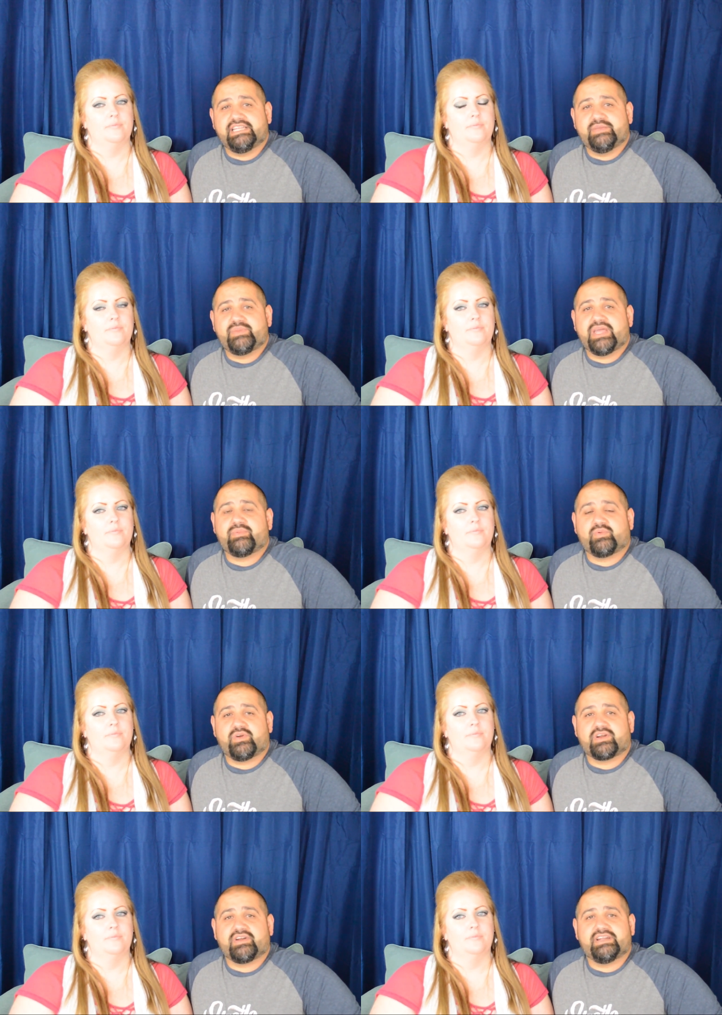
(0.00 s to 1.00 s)
Speaker 1: any
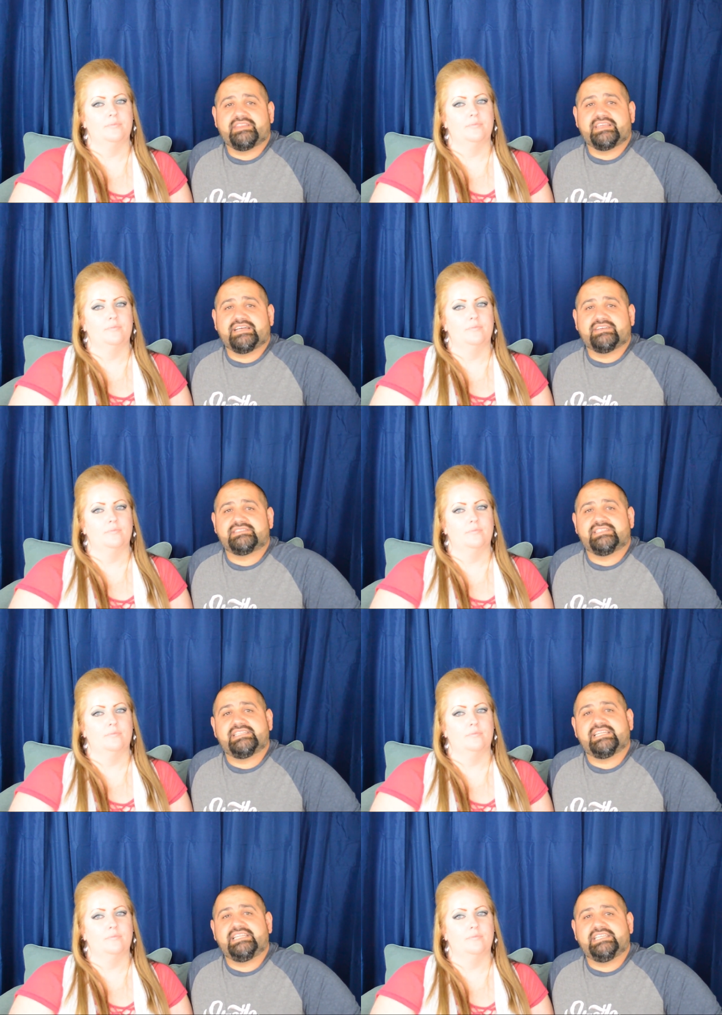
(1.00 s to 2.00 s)
paperwork or anything else
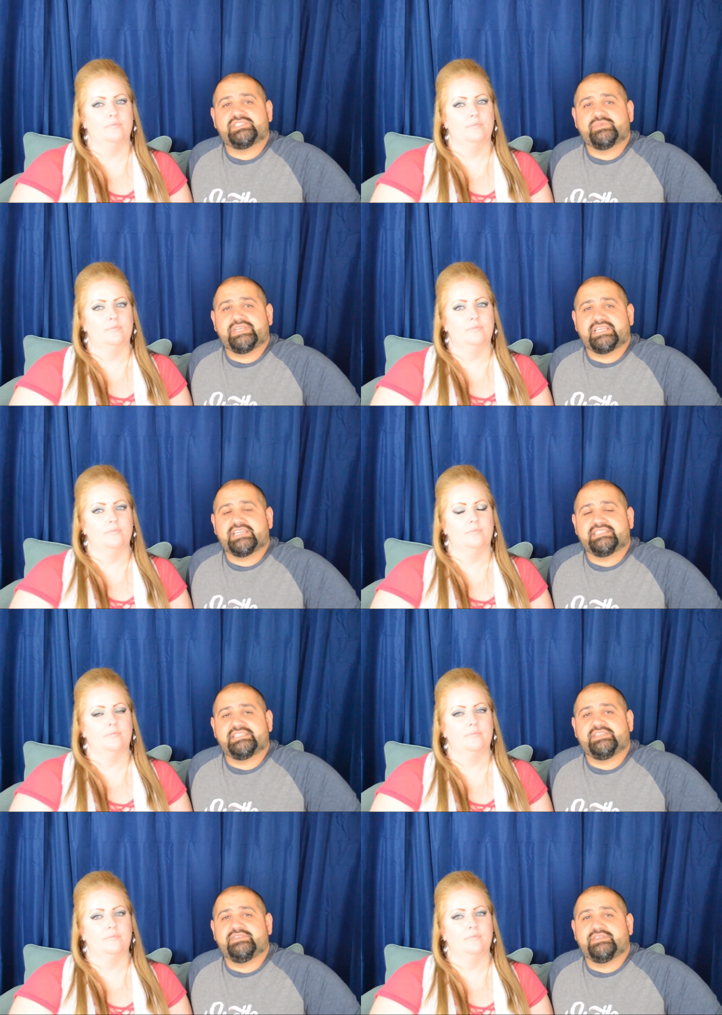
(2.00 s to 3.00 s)
they need so we can
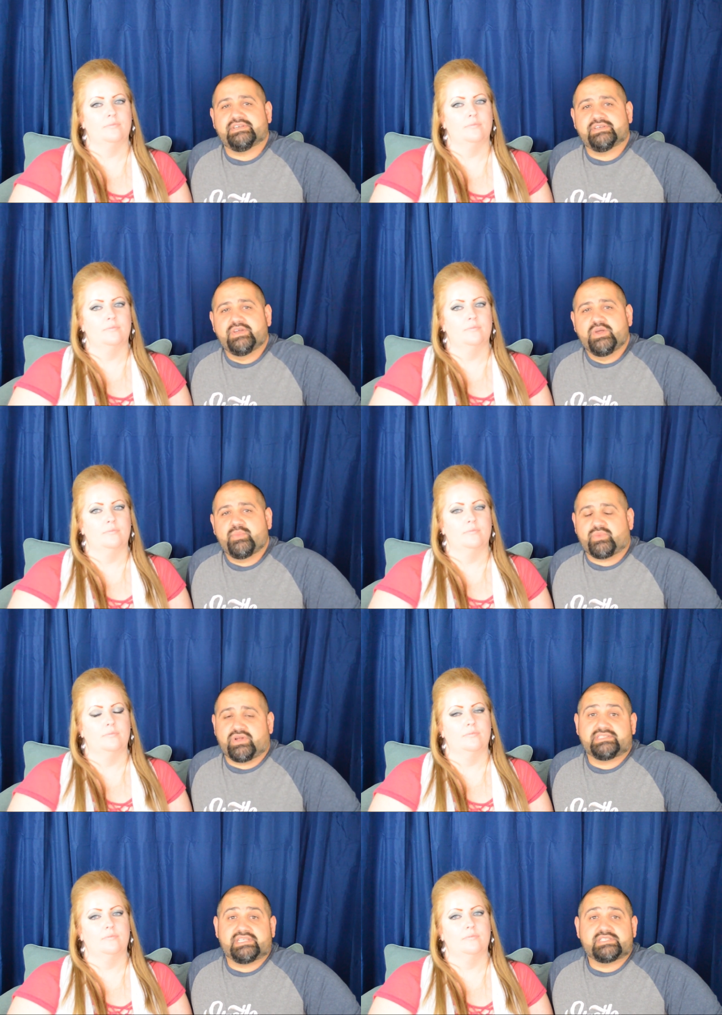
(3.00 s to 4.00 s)
continue the
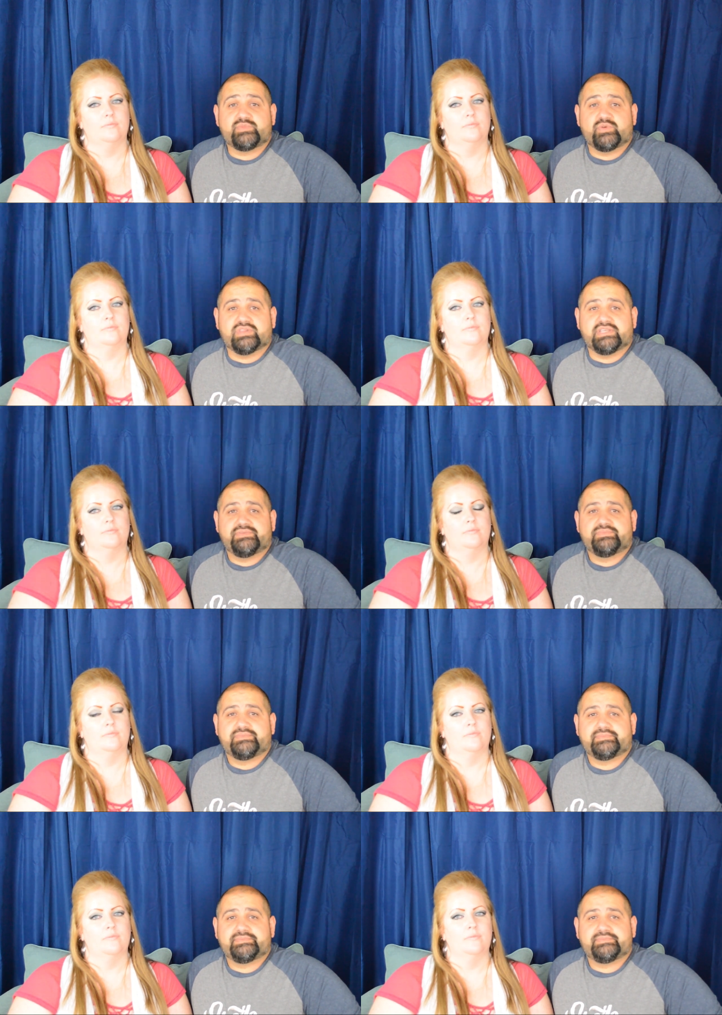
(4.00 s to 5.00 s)
process smoothly.
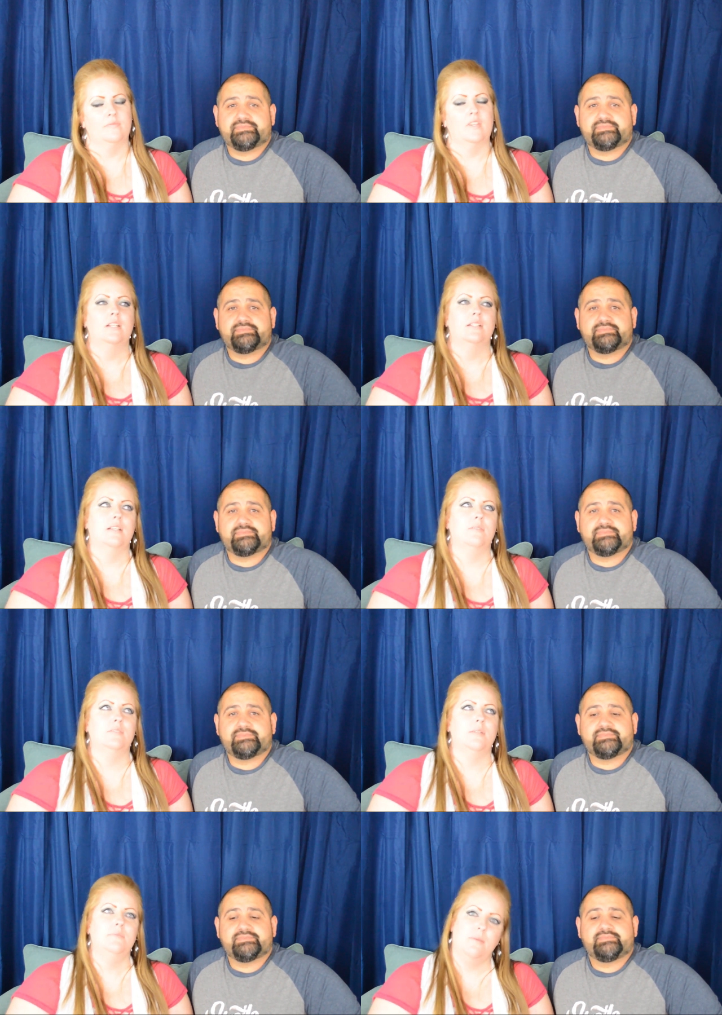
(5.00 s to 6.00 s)

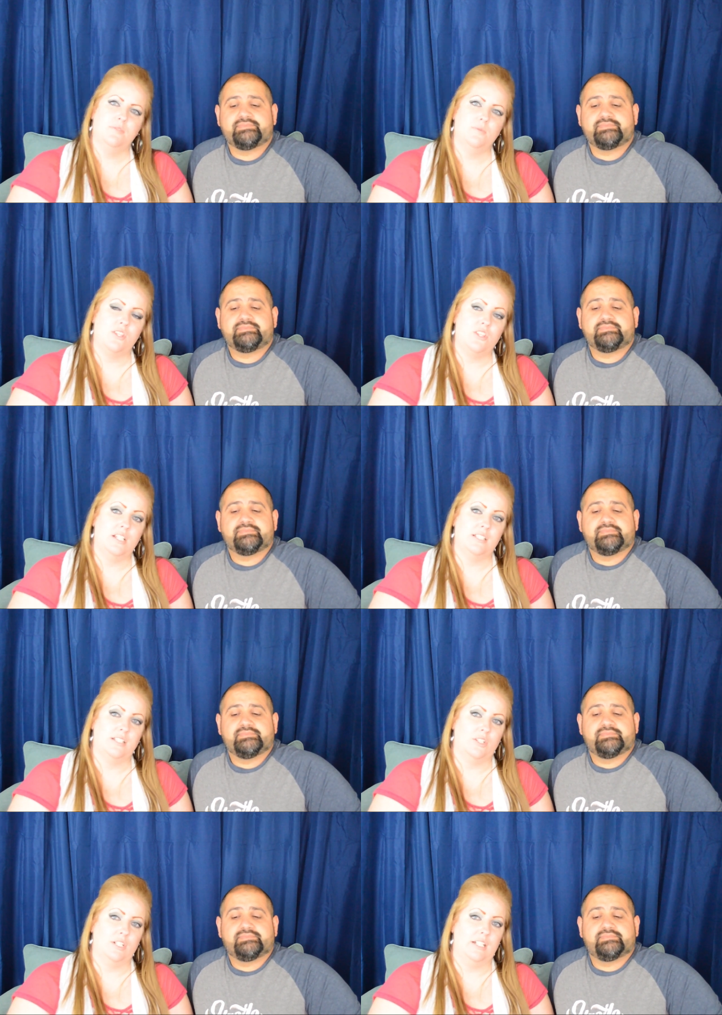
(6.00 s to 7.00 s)
Speaker 2: Sometimes the things
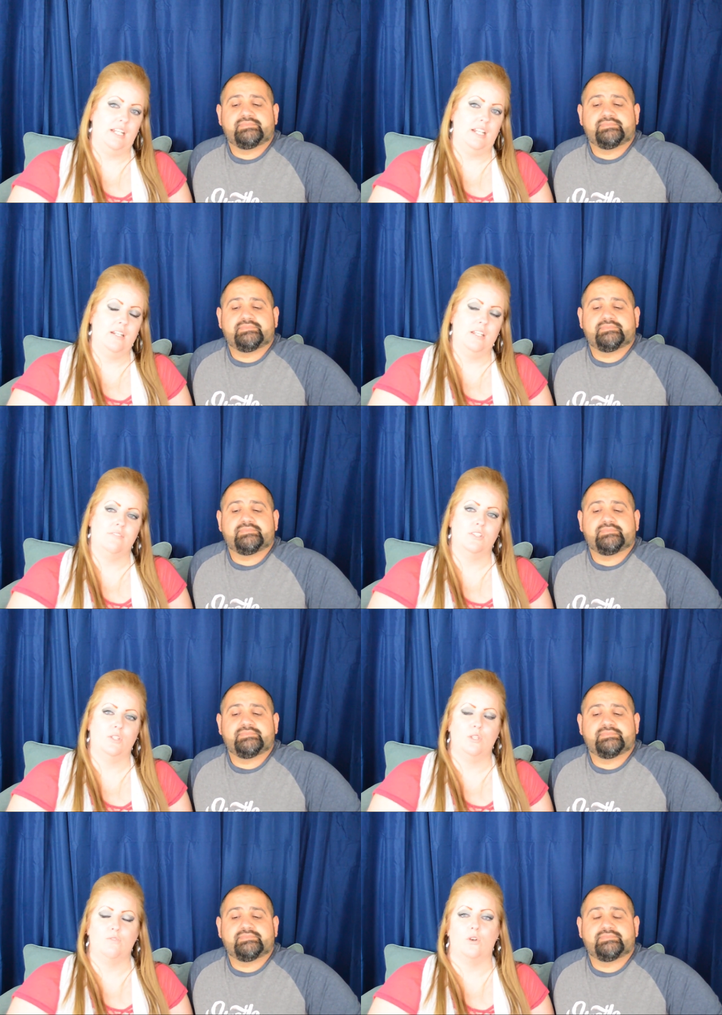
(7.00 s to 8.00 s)
that they're going to need,
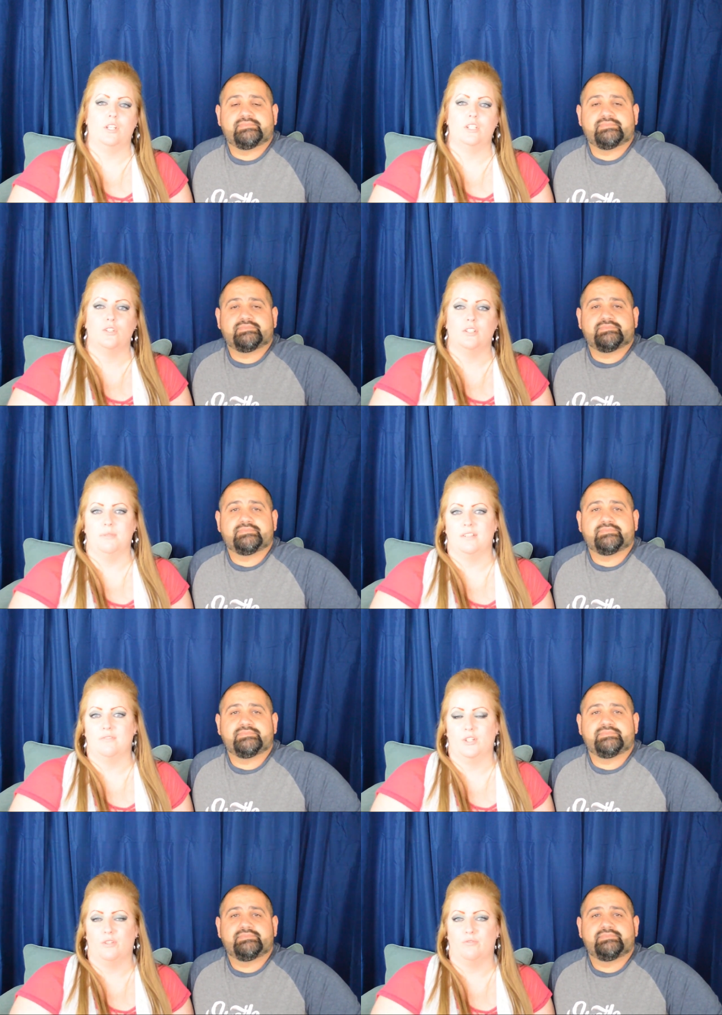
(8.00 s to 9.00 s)
even though you've already turned them
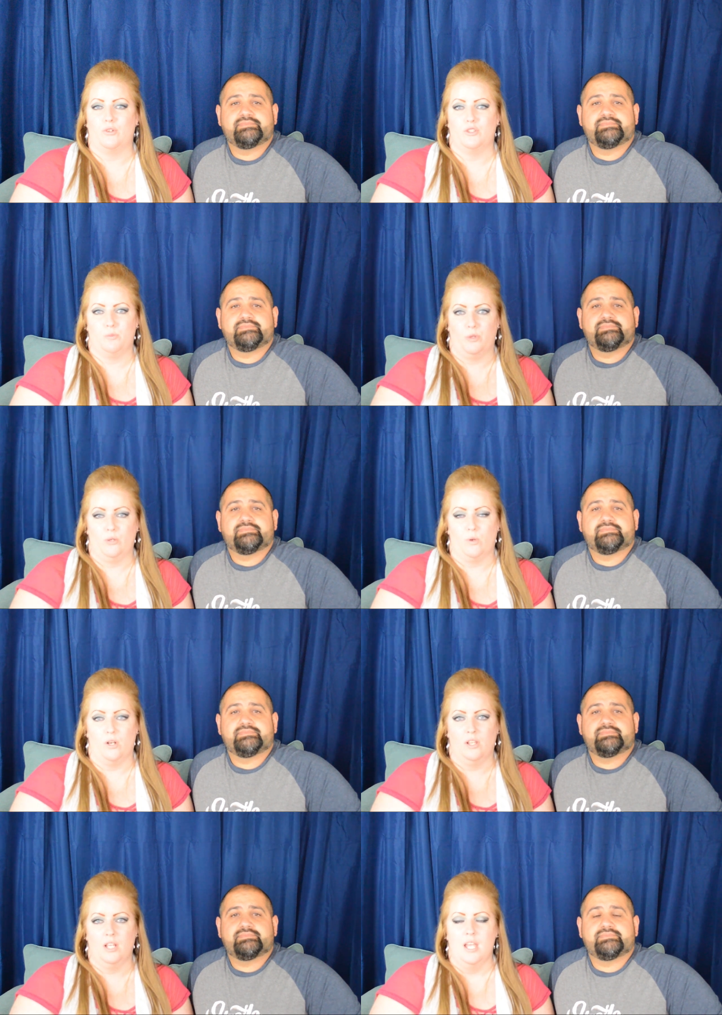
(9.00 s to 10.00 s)
in for your first
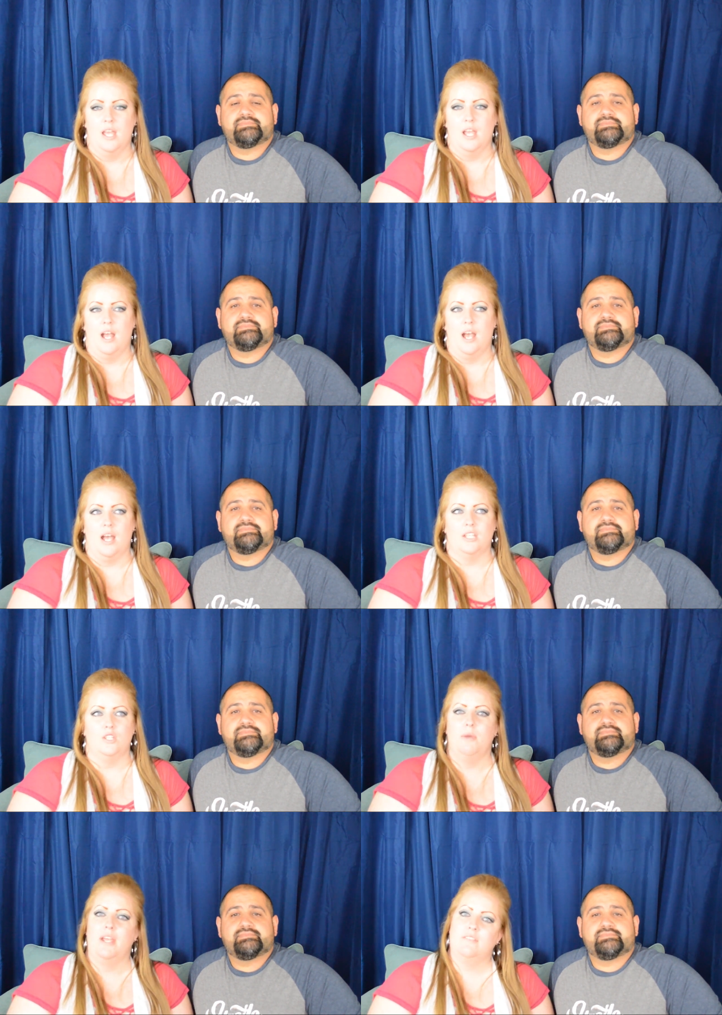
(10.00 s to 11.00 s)
prequal, uh,
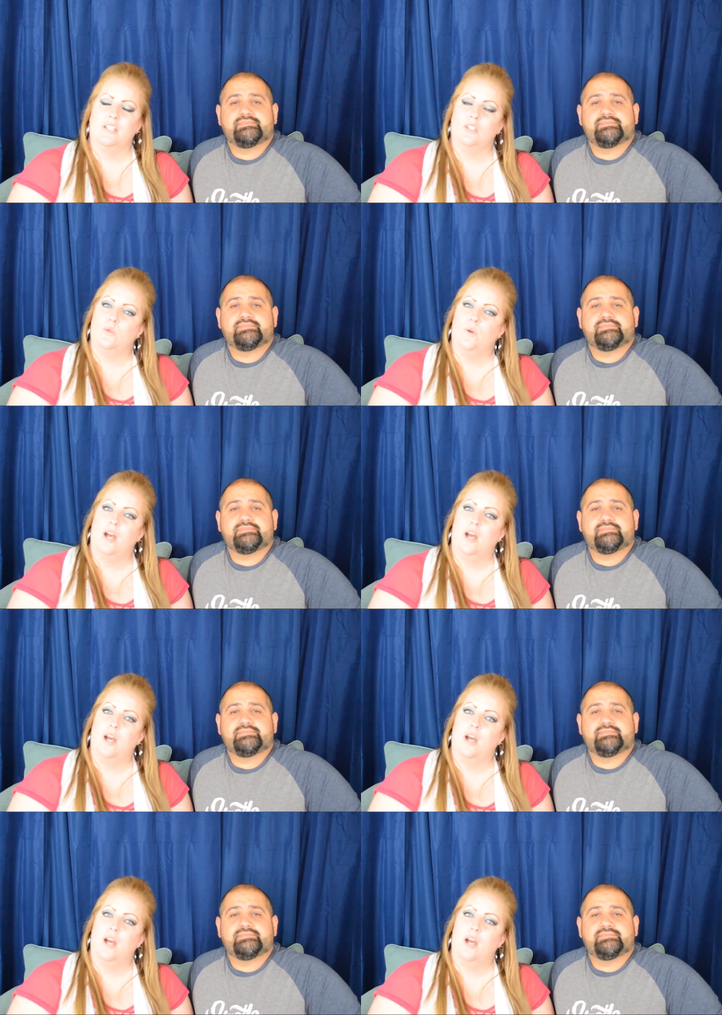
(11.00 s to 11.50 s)
you may have to do